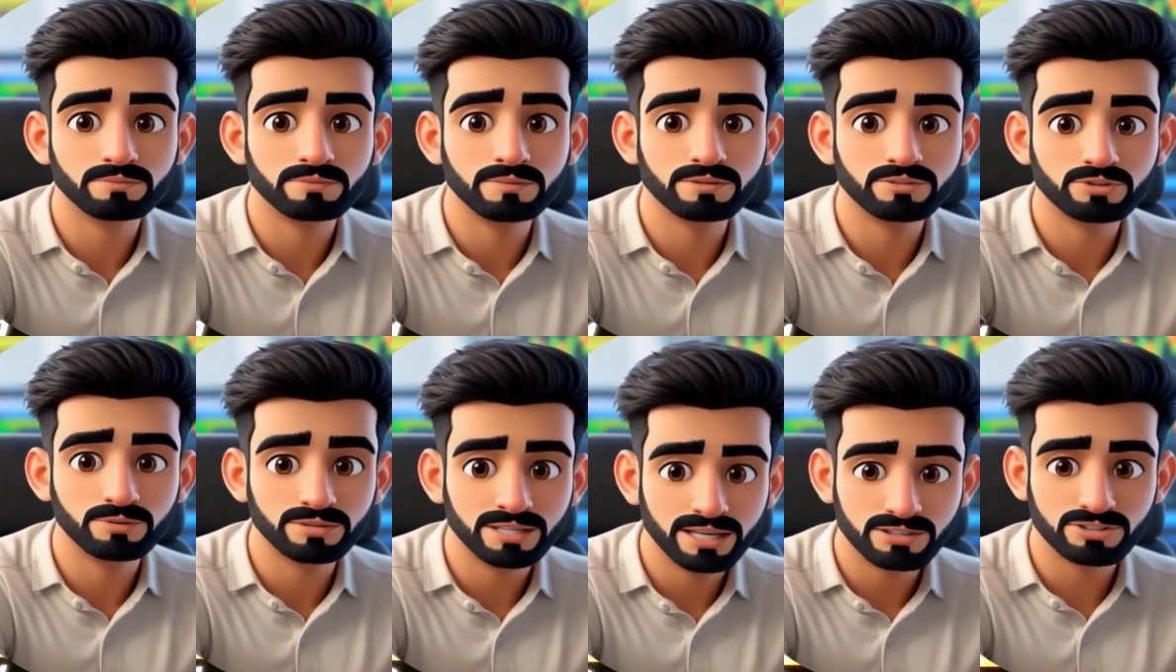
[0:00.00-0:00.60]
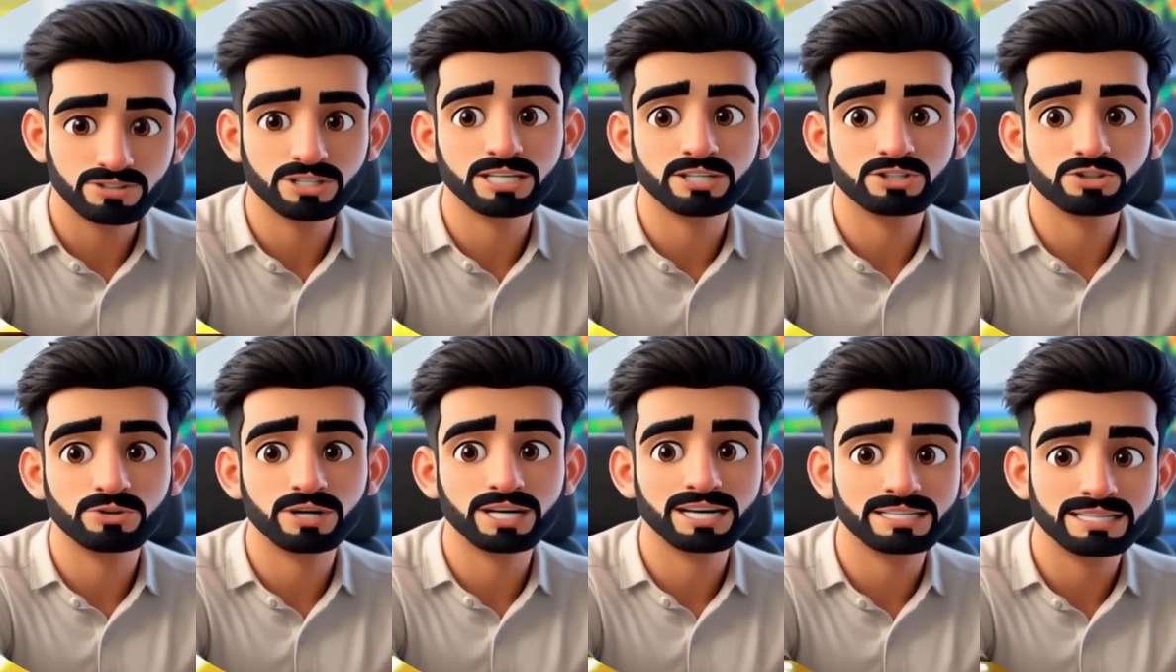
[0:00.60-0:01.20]
So the exchange
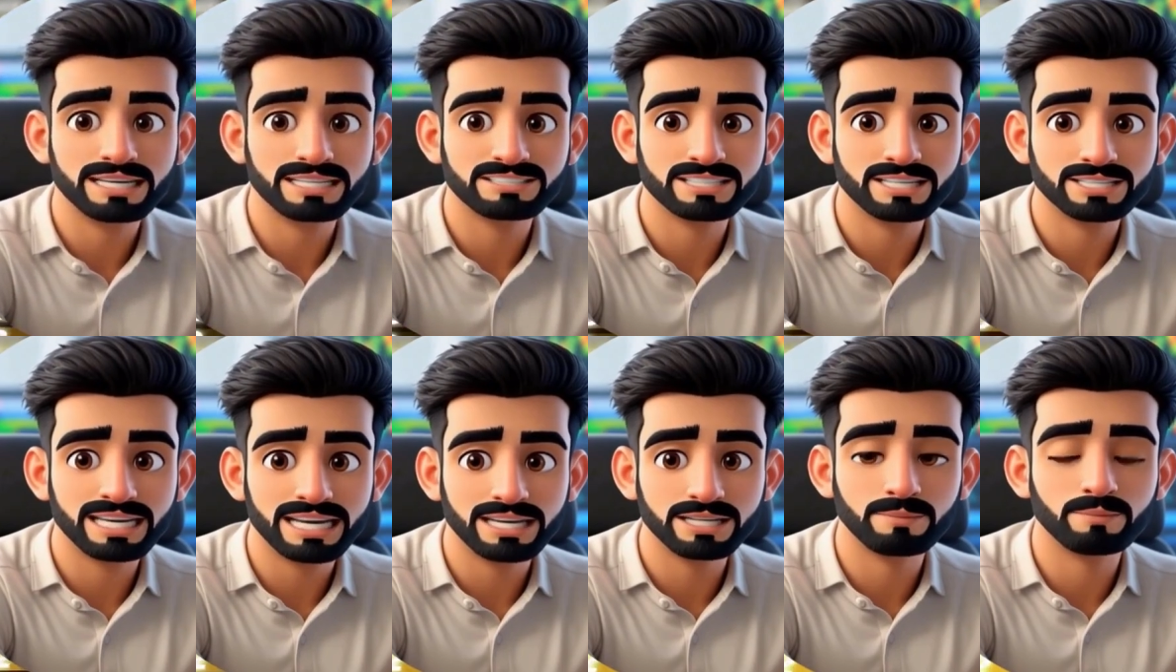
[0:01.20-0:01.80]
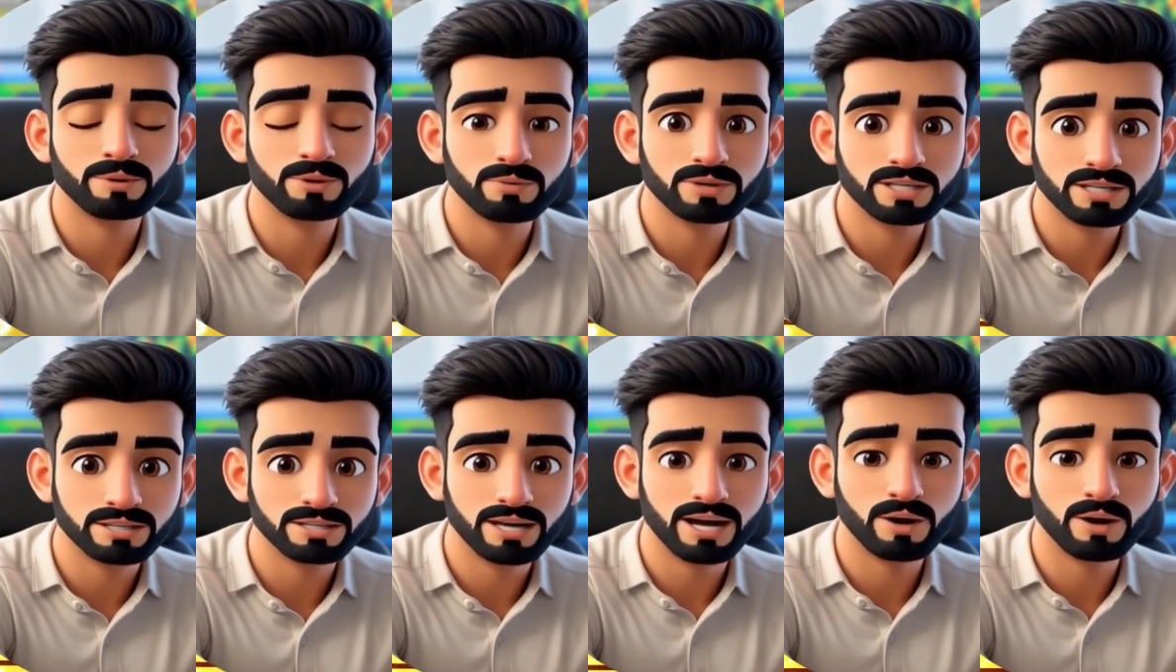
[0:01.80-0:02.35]
rate is the link between